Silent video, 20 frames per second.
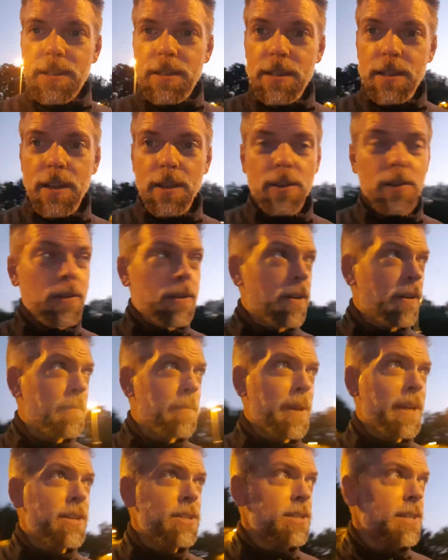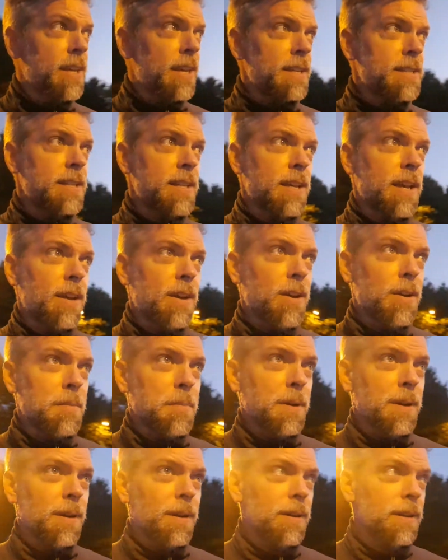So I've managed to get to the car
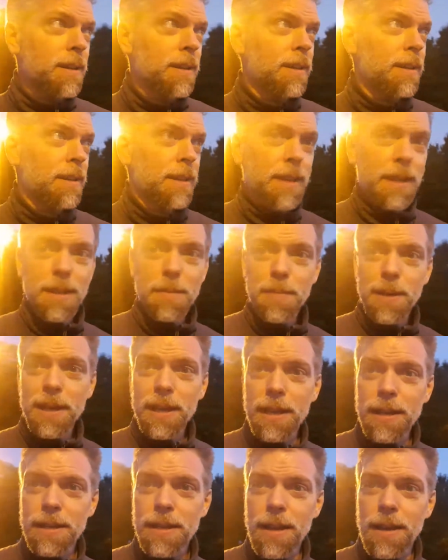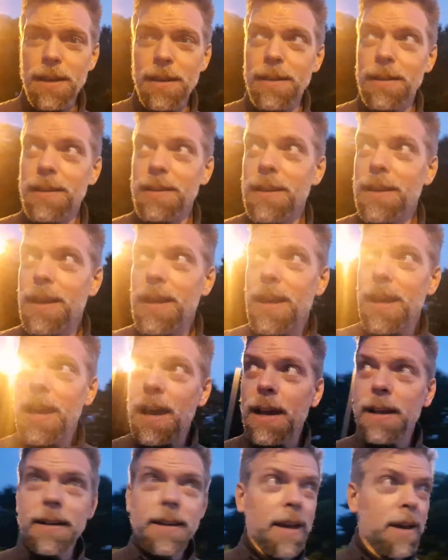park, get the painting done,
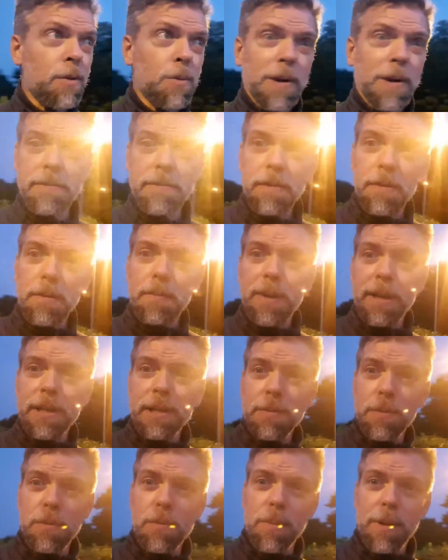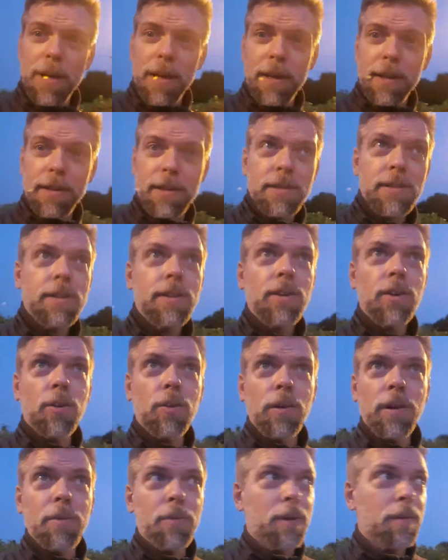and get from the baseball players
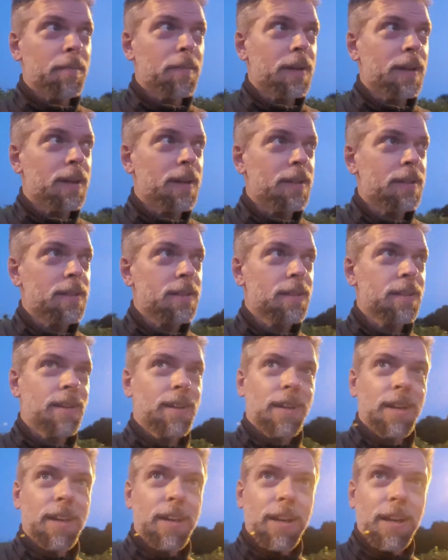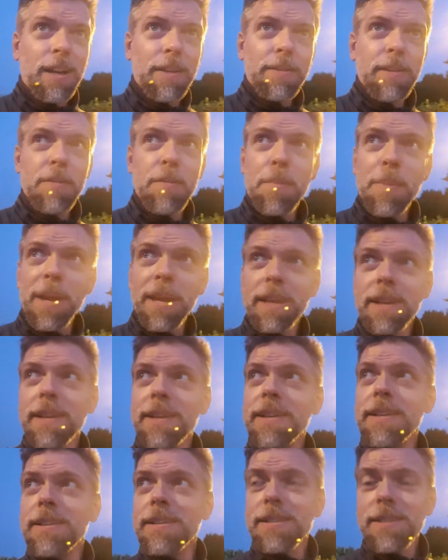all in one piece. I've never painted
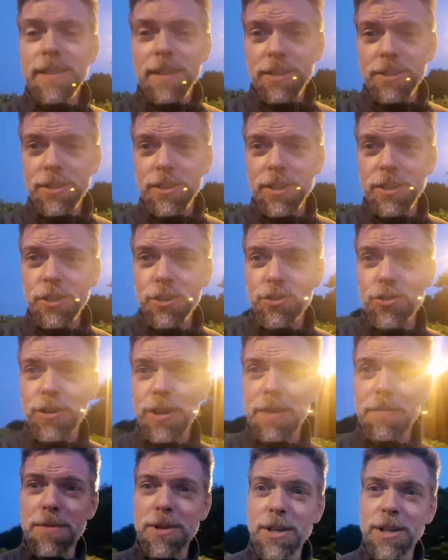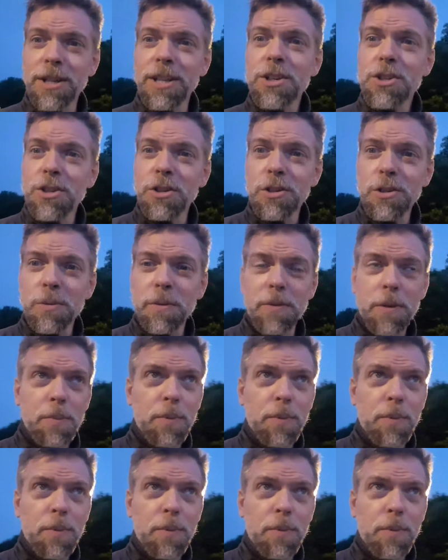in such extreme conditions with